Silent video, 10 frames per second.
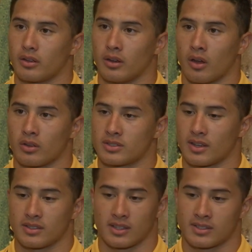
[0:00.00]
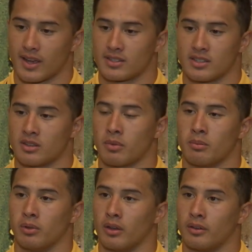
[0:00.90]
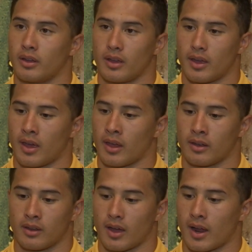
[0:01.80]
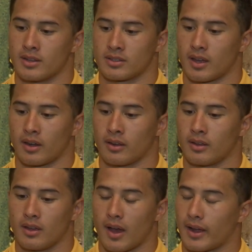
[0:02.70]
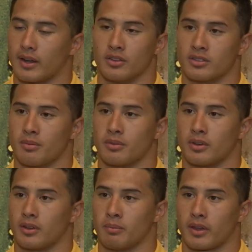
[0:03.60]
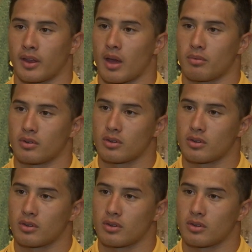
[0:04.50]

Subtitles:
You know, success is in my blood, and I gotta do something to make it happen.